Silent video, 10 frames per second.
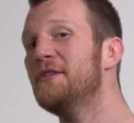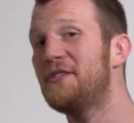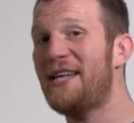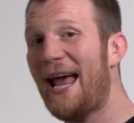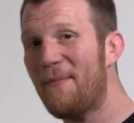
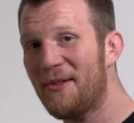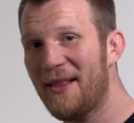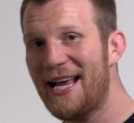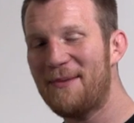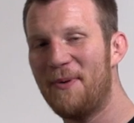Stab the
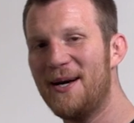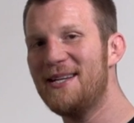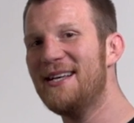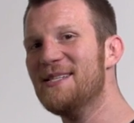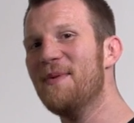like
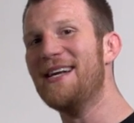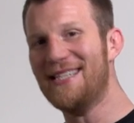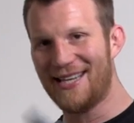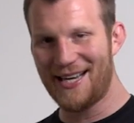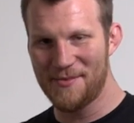button as many
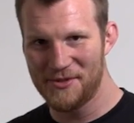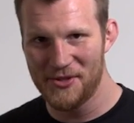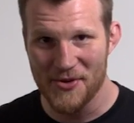times